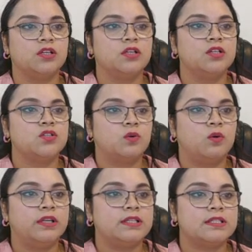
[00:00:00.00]

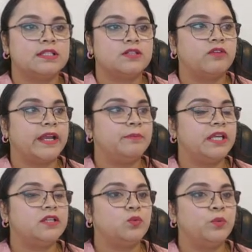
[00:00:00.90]
So instead, white played
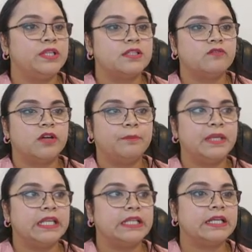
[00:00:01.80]
queen c1,
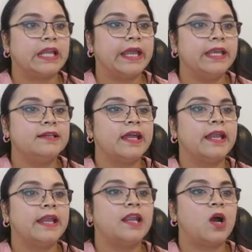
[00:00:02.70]
pinning the knight,
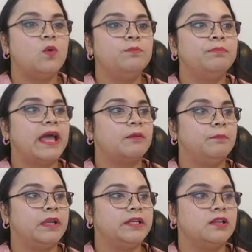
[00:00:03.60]
and now black
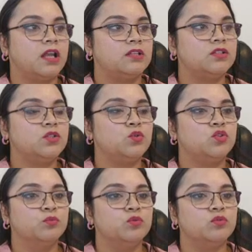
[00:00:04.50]
played another good
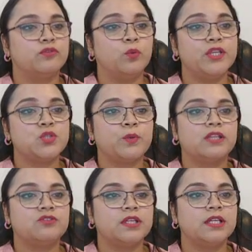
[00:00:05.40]
move. Queen to
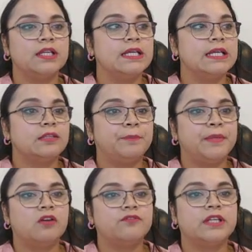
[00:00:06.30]
a3. The pin
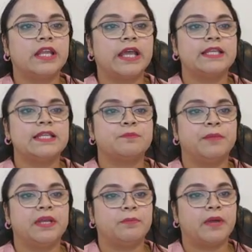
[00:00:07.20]
of the knight is
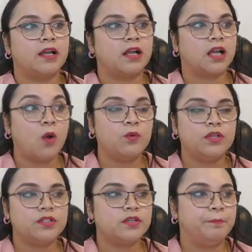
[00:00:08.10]
met by a
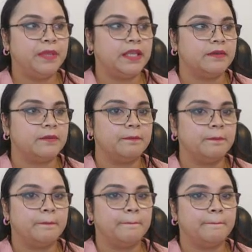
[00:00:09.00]
counter pin
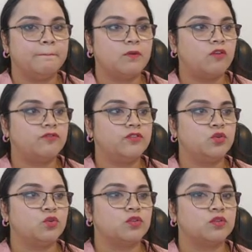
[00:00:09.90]
of the
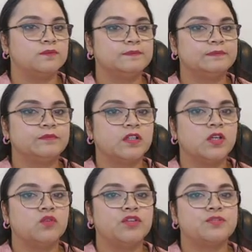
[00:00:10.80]
rook,
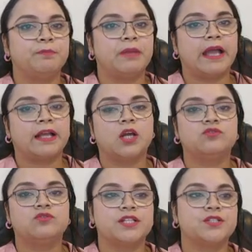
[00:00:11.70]
which black now
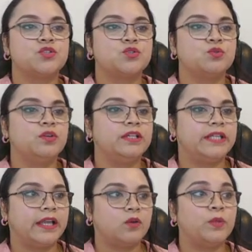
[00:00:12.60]
threatens to
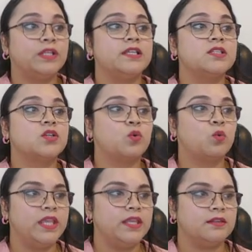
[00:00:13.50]
take with his
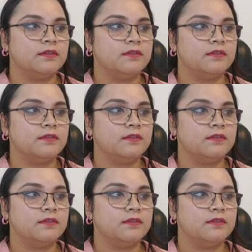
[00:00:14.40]
queen.